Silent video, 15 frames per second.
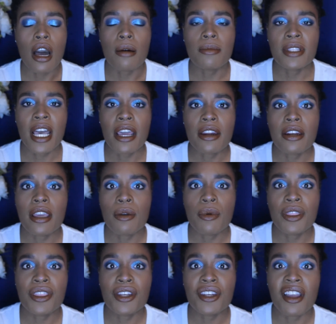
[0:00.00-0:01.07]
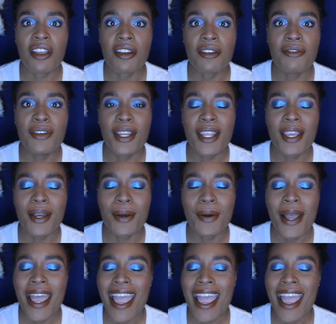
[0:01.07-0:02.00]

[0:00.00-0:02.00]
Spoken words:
Saturday, with another video.